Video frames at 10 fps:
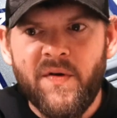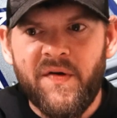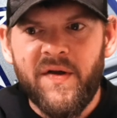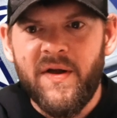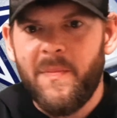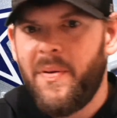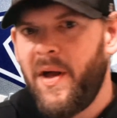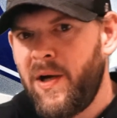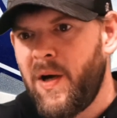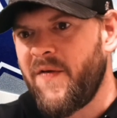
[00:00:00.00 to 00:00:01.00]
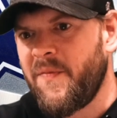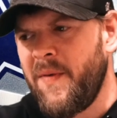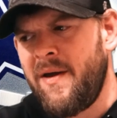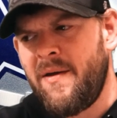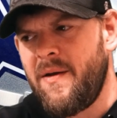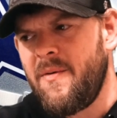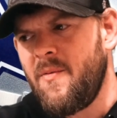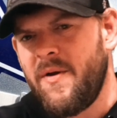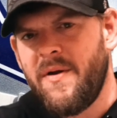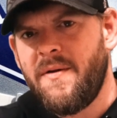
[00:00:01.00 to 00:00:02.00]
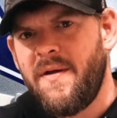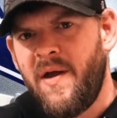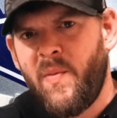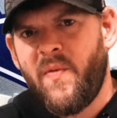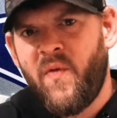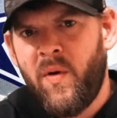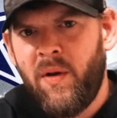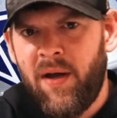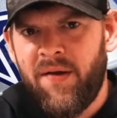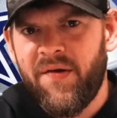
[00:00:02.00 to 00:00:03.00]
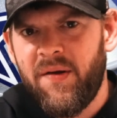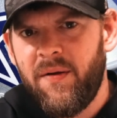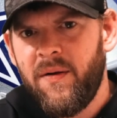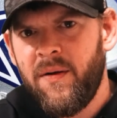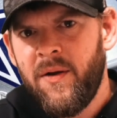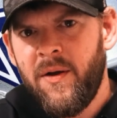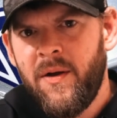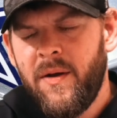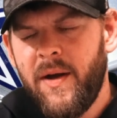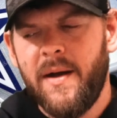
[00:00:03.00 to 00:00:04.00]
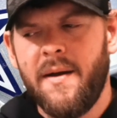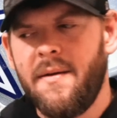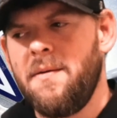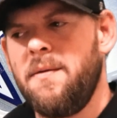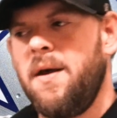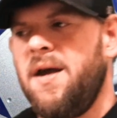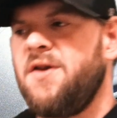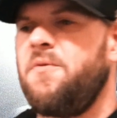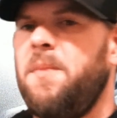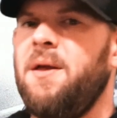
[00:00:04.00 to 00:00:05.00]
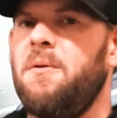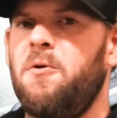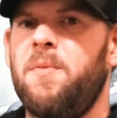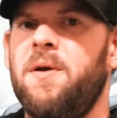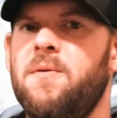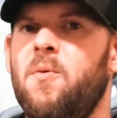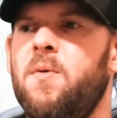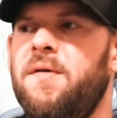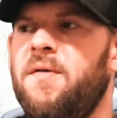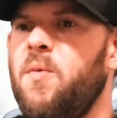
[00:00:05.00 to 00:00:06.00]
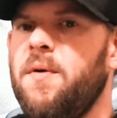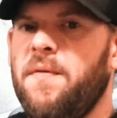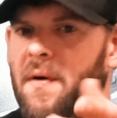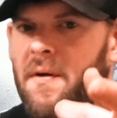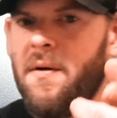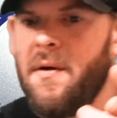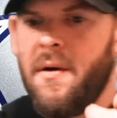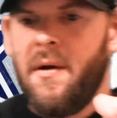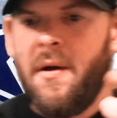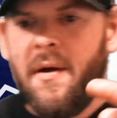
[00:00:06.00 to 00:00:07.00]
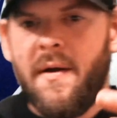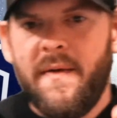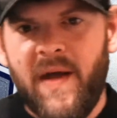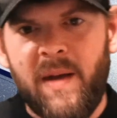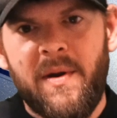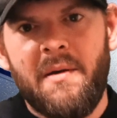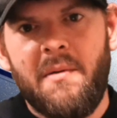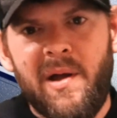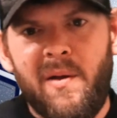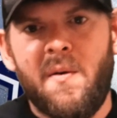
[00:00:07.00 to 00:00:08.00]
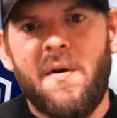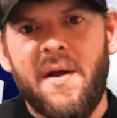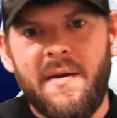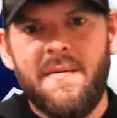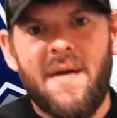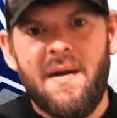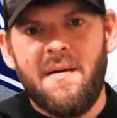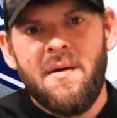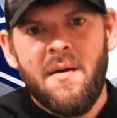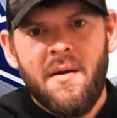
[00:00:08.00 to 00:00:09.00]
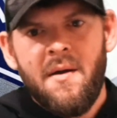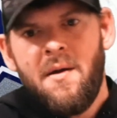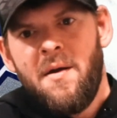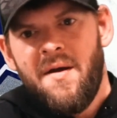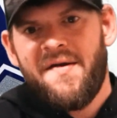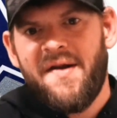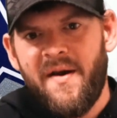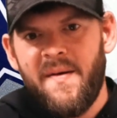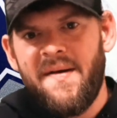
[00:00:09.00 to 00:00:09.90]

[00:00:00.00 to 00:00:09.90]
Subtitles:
in the playoffs, man. Wasn't it the year before last? And they actually made a little bit of noise with Damian Lillard hitting that series